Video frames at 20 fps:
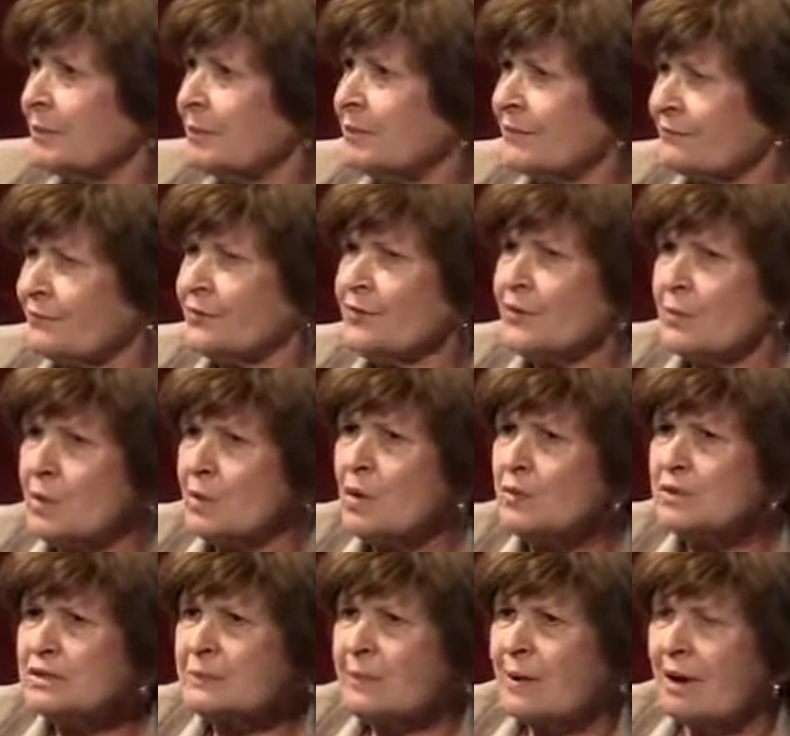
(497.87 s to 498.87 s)
But for the
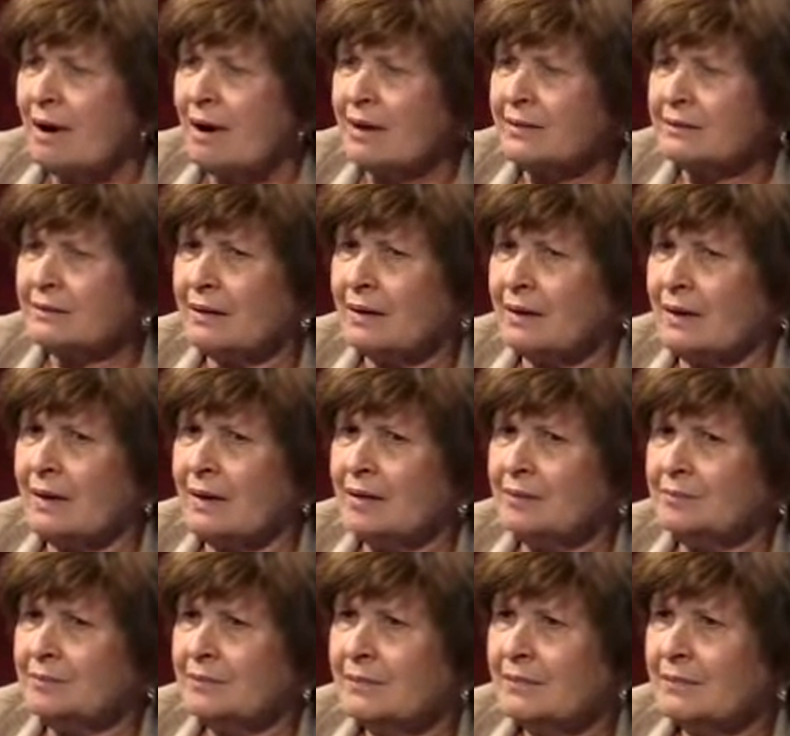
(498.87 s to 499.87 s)
most part,
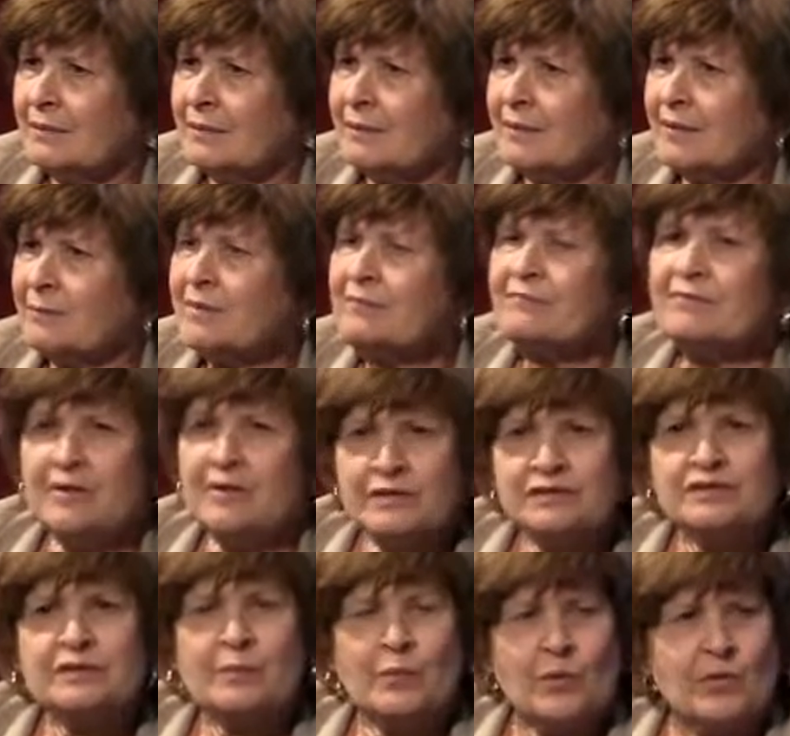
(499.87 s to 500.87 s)
they've been very
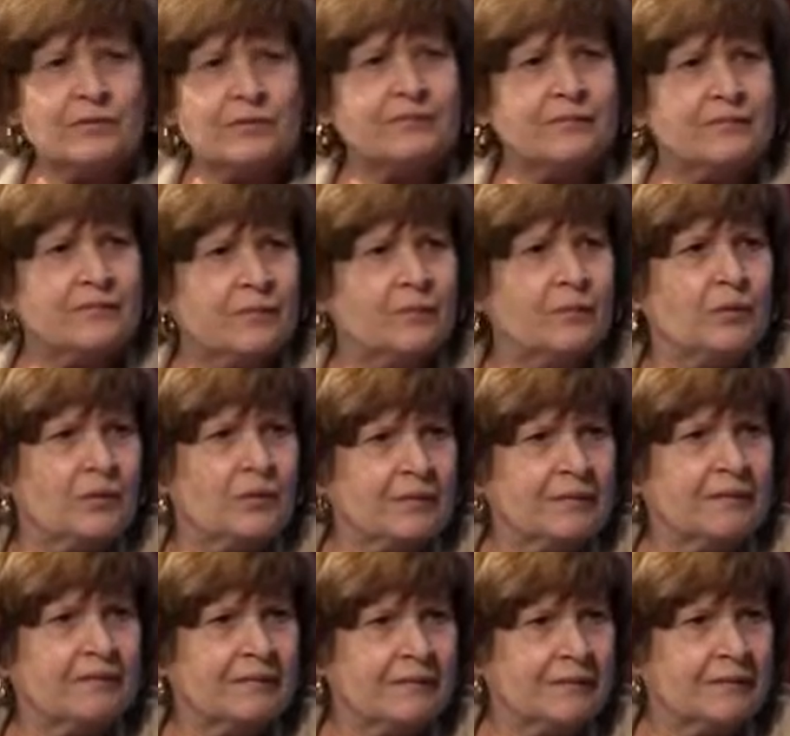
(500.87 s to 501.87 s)
supportive of the
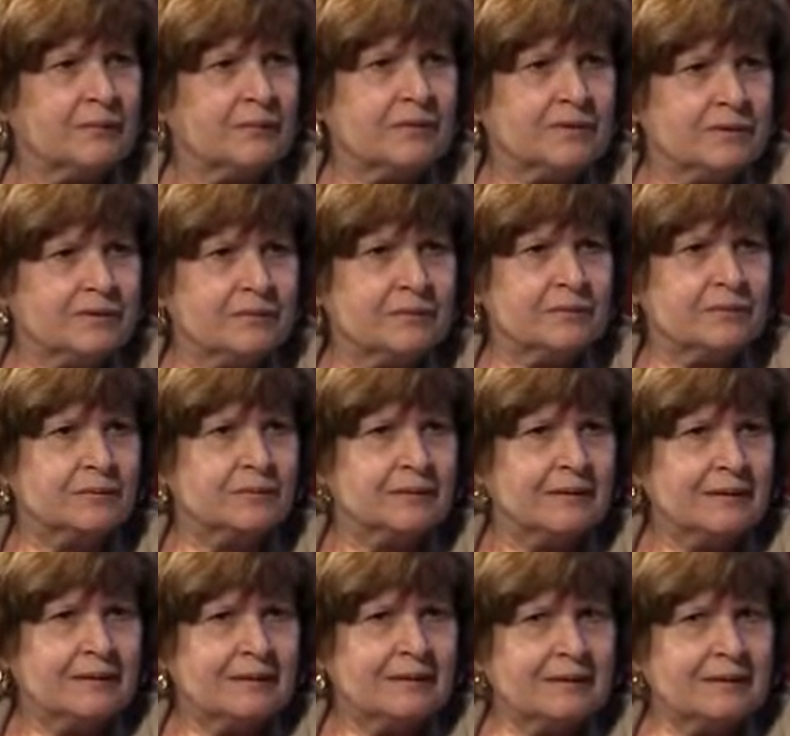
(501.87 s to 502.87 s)
work that we do.
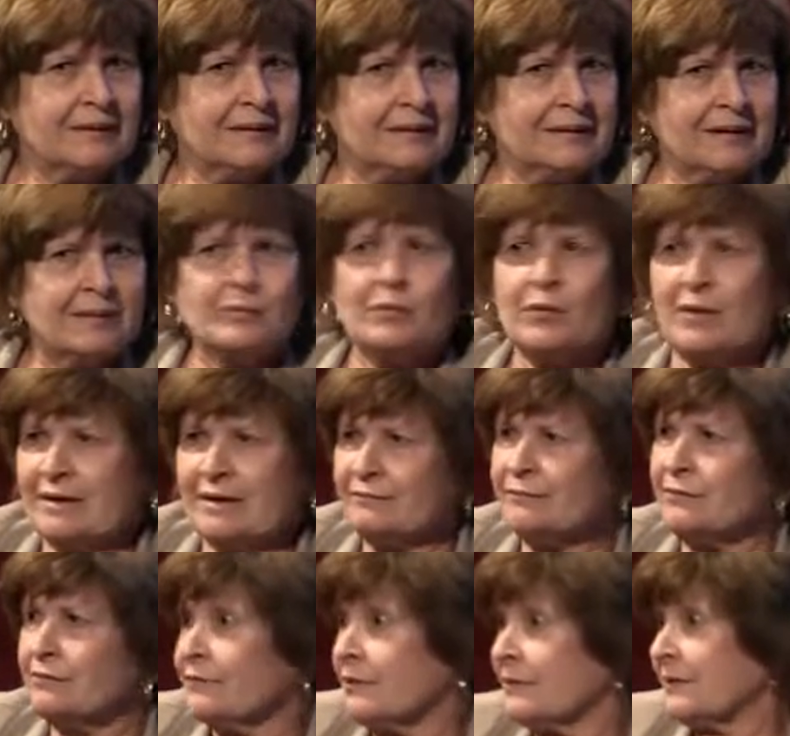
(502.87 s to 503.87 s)
And I'm
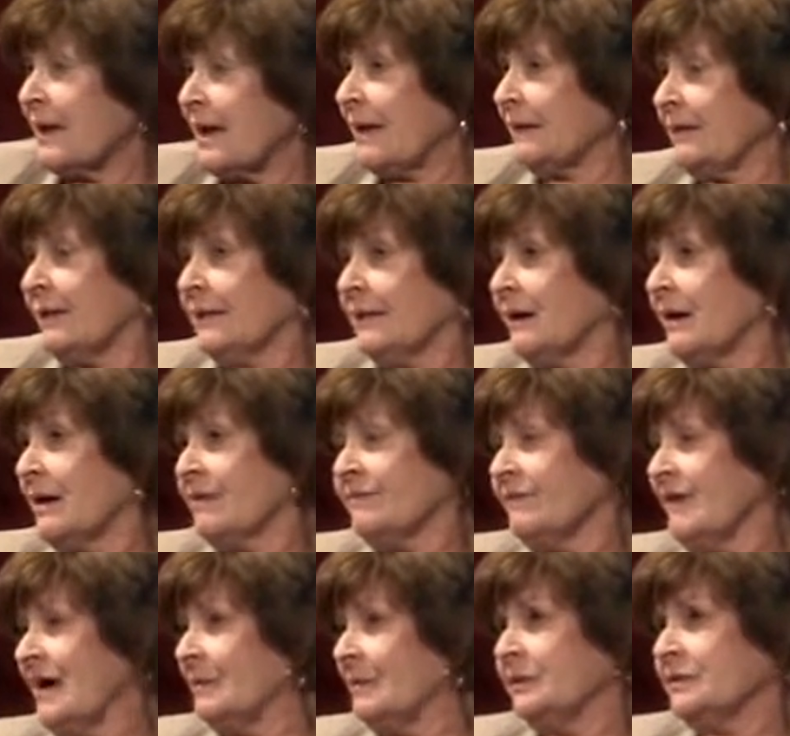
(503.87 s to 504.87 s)
grateful for that, and our
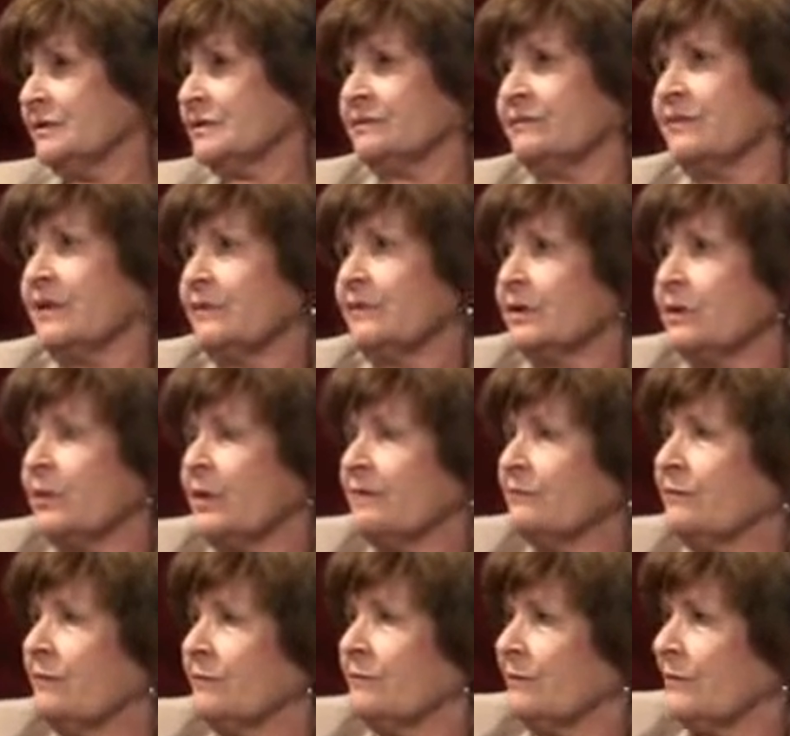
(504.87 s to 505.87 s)
families are very
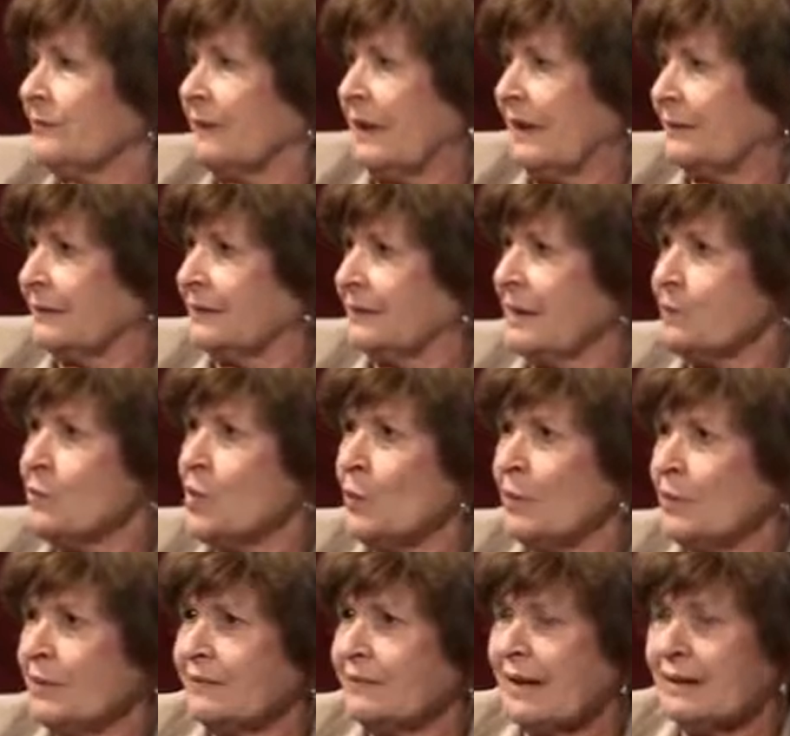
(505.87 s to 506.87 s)
grateful for that. And I'm
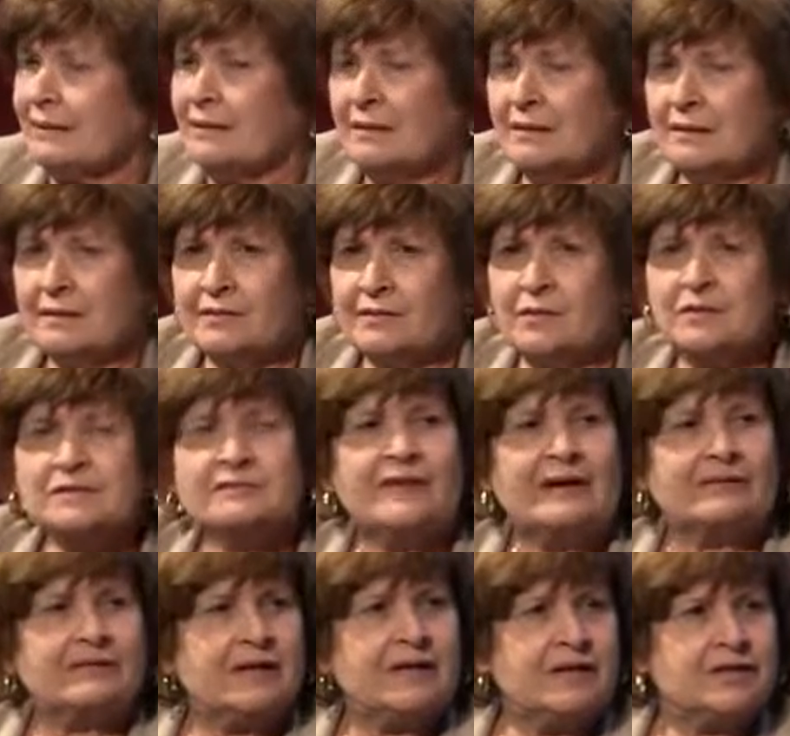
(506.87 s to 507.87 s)
hoping that those
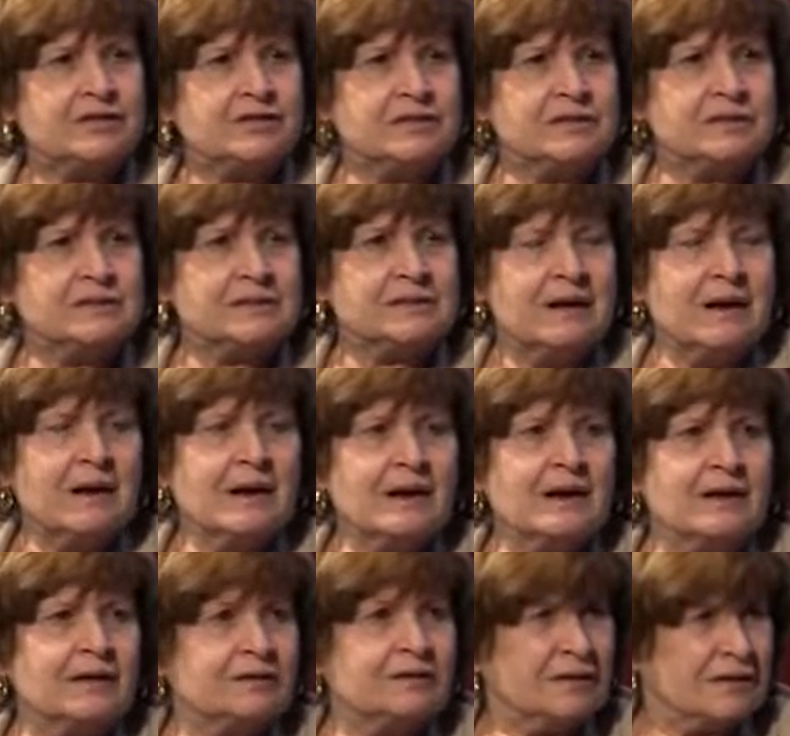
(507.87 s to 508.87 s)
foundations
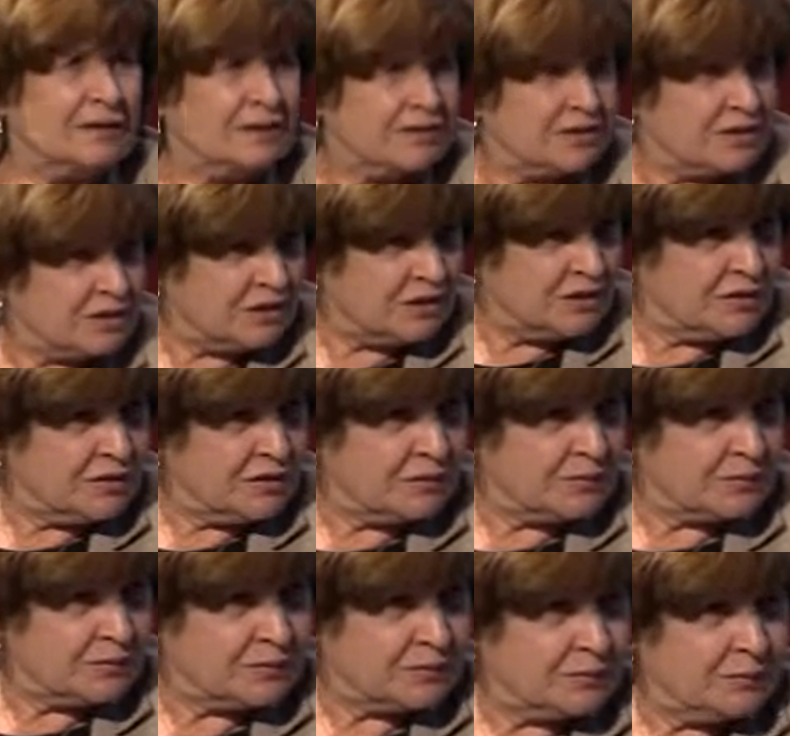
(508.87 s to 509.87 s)
are going to
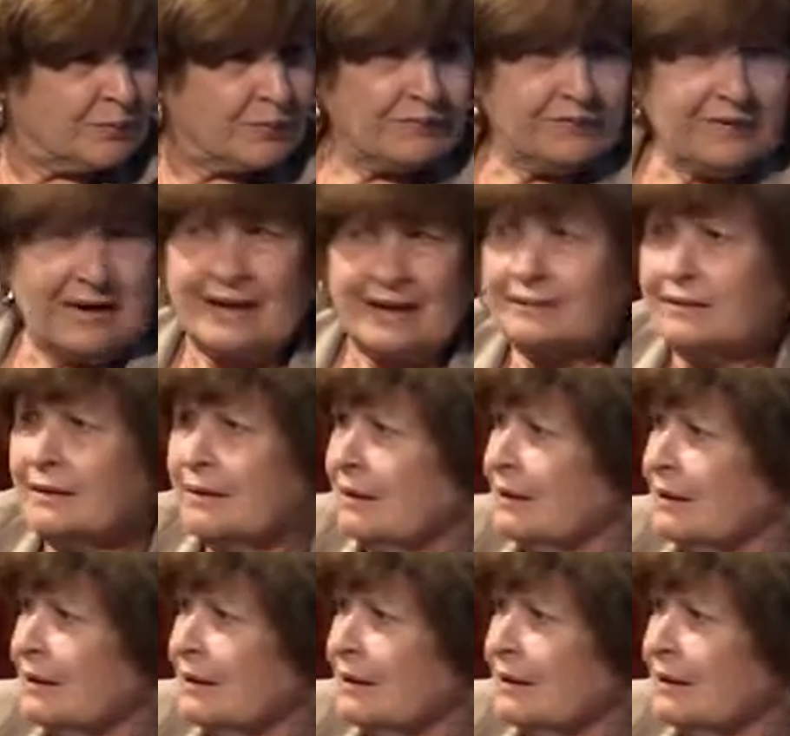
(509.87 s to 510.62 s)
continue to provide